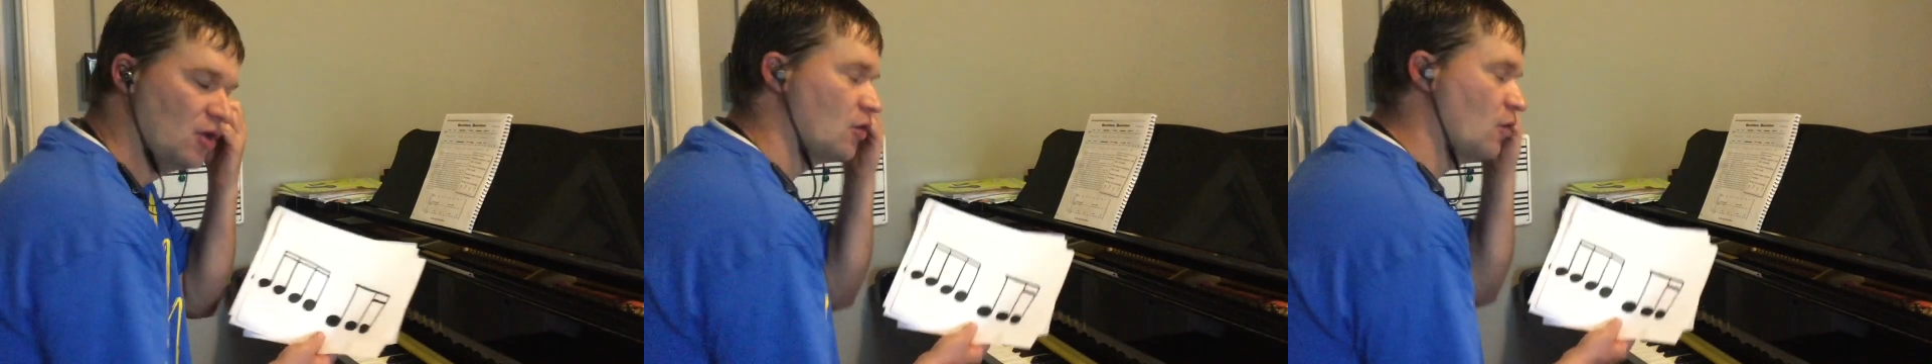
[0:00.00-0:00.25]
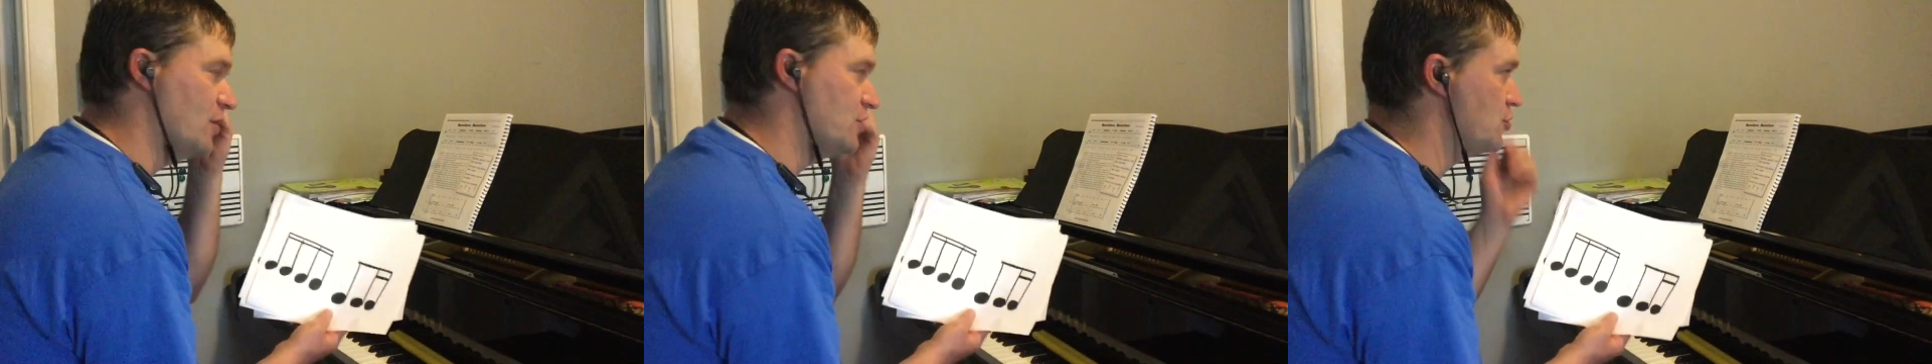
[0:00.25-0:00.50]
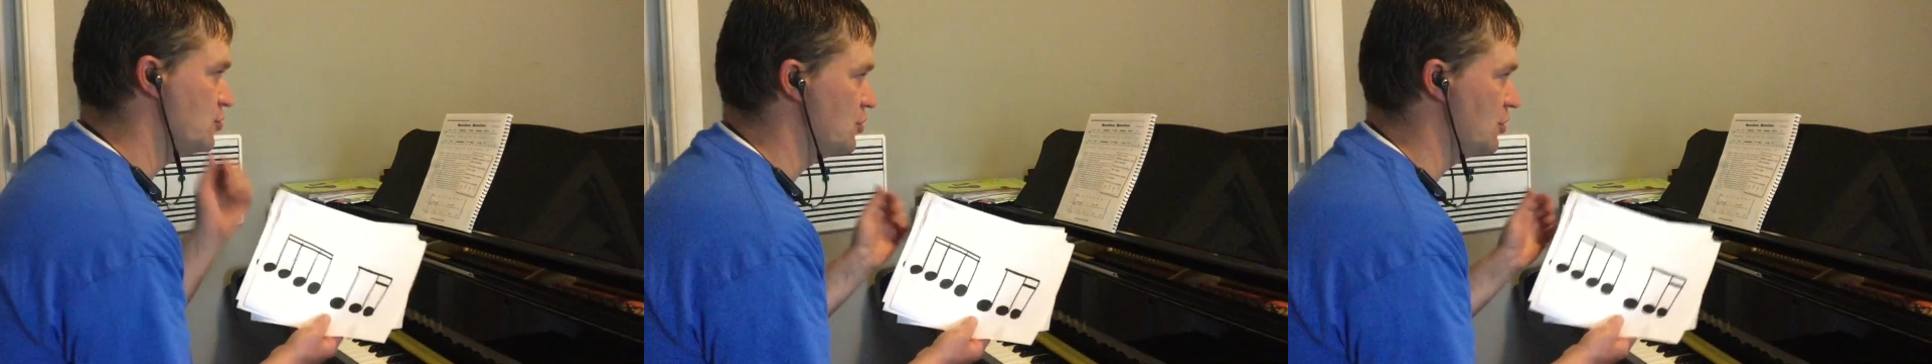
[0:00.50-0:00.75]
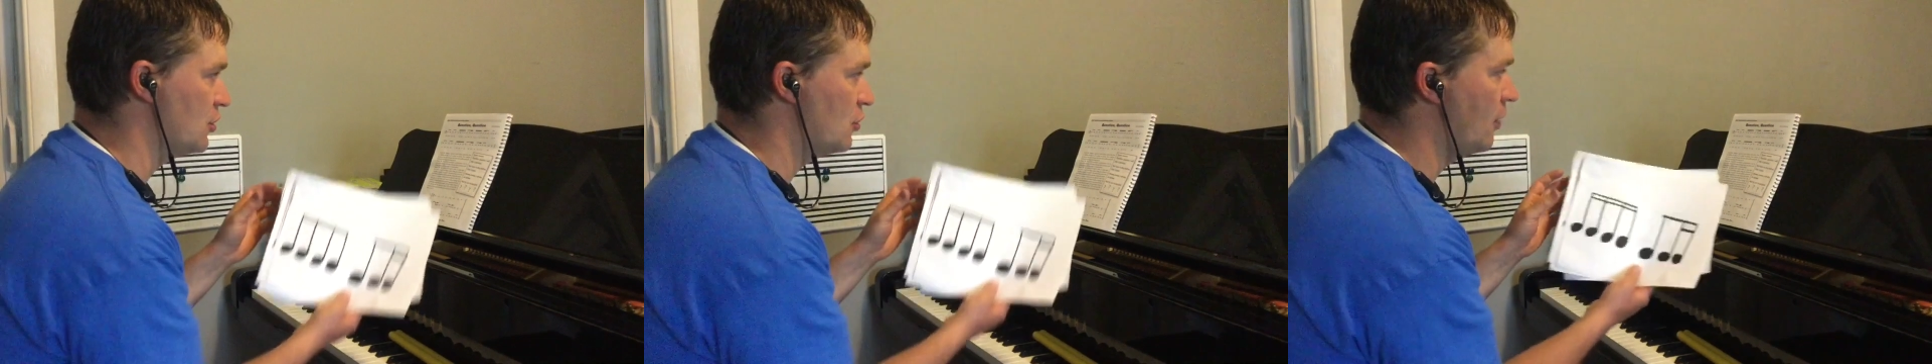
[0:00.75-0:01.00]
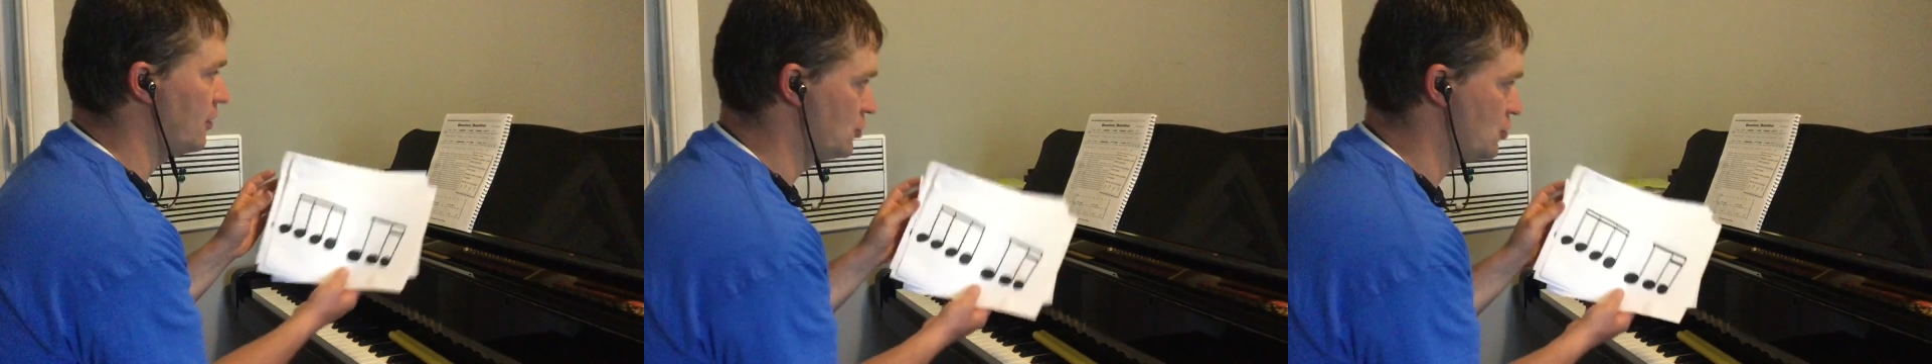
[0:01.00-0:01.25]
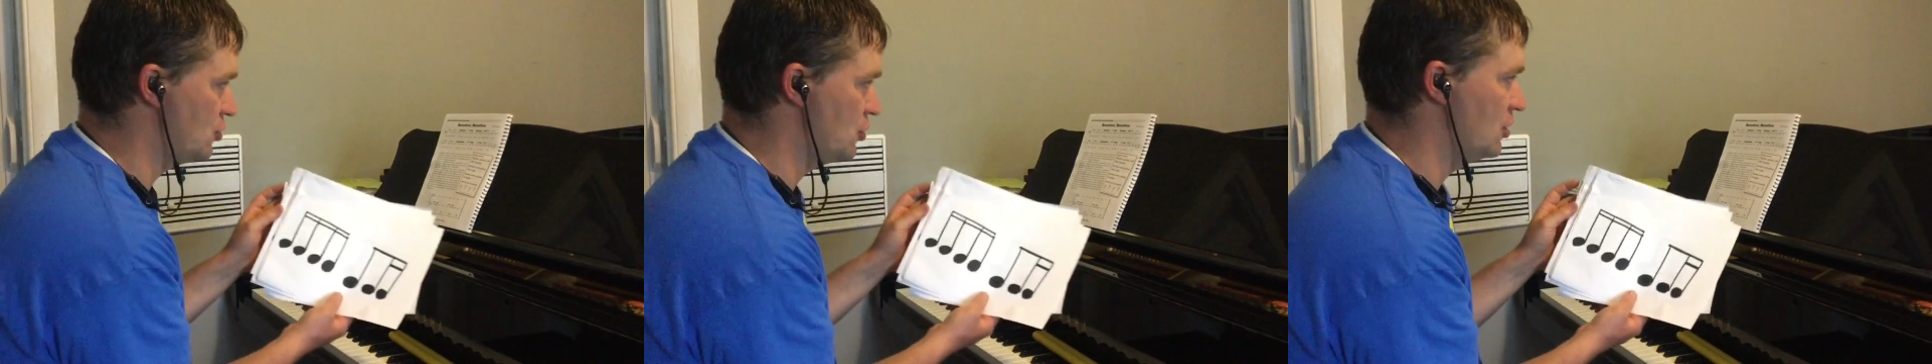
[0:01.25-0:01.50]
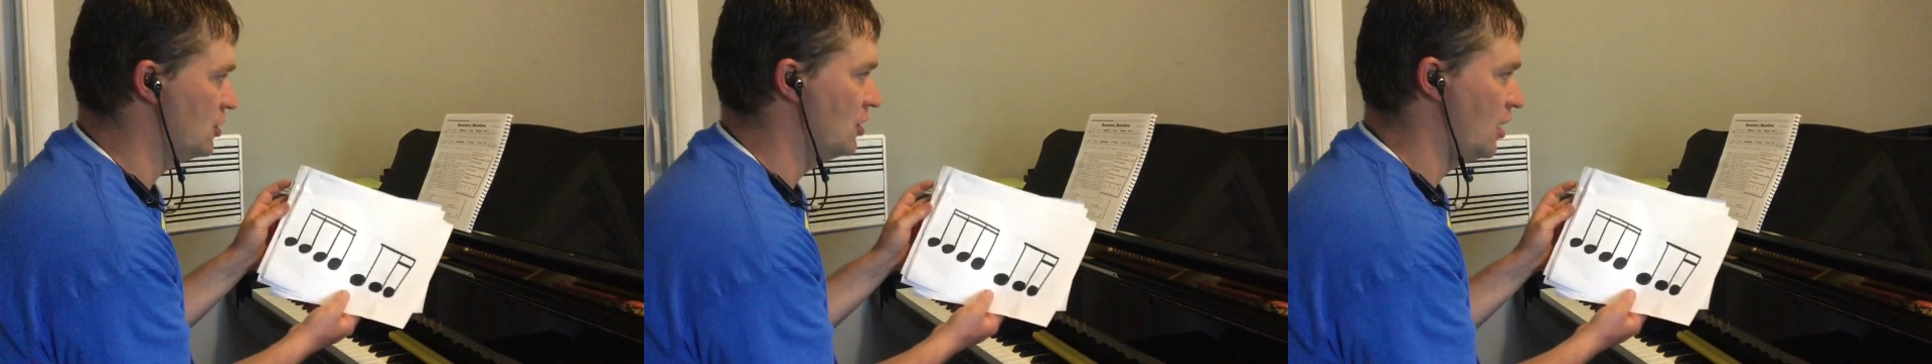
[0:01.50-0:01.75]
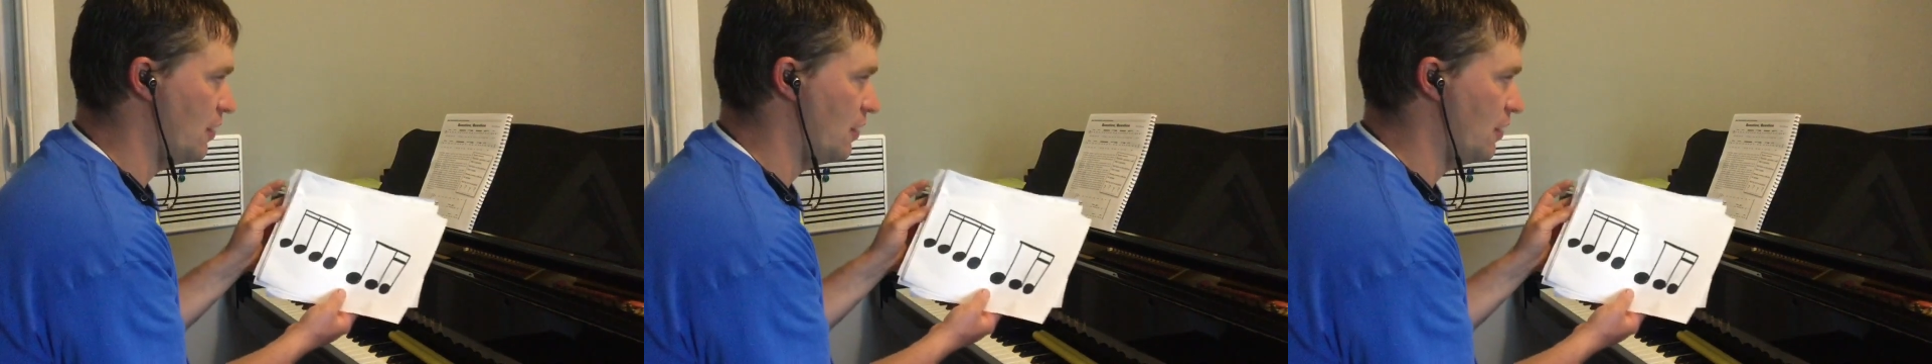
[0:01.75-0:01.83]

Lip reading: Question, question.